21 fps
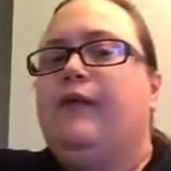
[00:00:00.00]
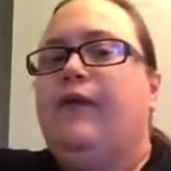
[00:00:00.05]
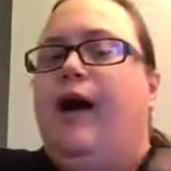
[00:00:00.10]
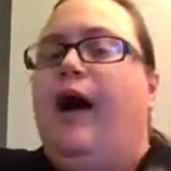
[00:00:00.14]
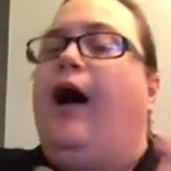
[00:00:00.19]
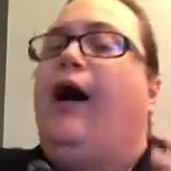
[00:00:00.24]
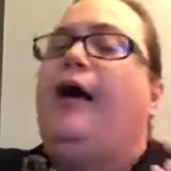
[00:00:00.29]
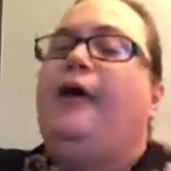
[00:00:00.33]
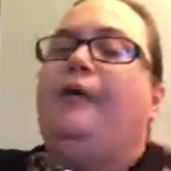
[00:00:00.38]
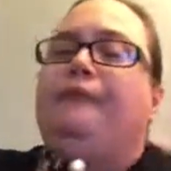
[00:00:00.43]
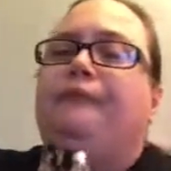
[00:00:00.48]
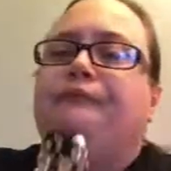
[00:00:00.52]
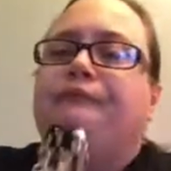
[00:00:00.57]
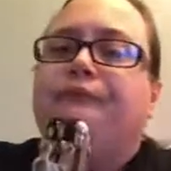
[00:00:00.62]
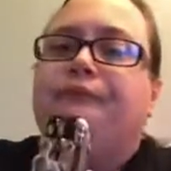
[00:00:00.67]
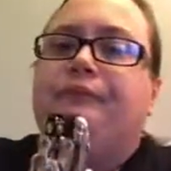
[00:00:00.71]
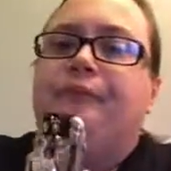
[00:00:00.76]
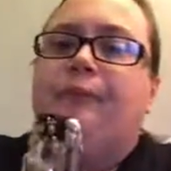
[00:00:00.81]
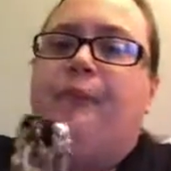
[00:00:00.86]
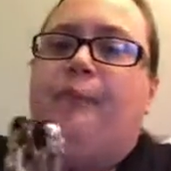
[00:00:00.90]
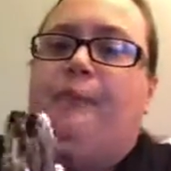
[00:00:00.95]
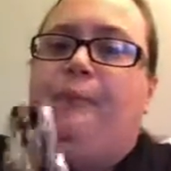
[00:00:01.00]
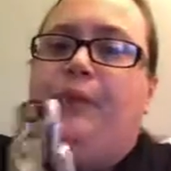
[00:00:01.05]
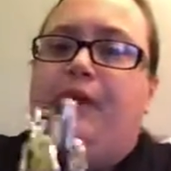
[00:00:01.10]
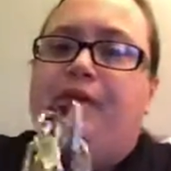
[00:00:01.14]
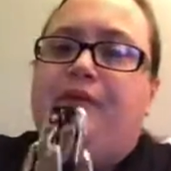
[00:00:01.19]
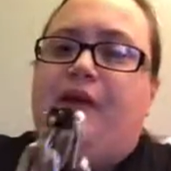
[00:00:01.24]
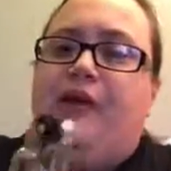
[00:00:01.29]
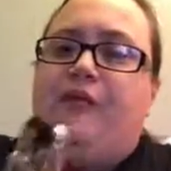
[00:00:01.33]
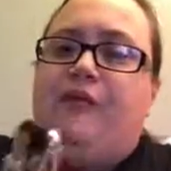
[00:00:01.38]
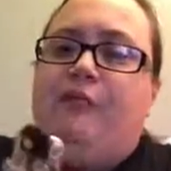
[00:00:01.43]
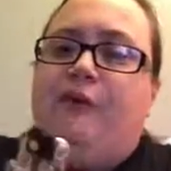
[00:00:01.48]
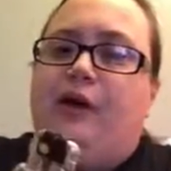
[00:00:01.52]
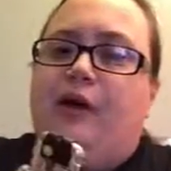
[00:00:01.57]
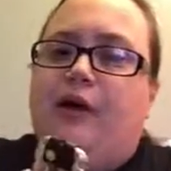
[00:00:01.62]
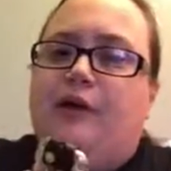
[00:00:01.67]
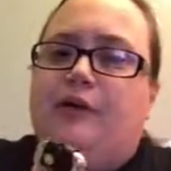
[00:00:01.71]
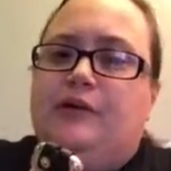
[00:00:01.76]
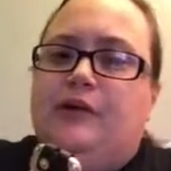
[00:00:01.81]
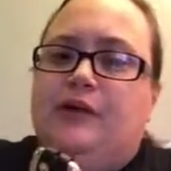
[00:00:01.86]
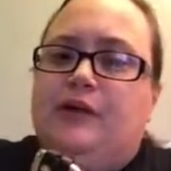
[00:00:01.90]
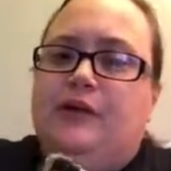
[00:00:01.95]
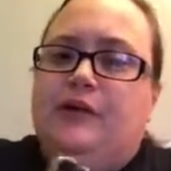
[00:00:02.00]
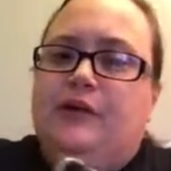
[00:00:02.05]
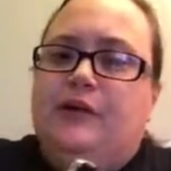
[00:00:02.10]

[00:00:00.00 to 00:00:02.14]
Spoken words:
But it does work,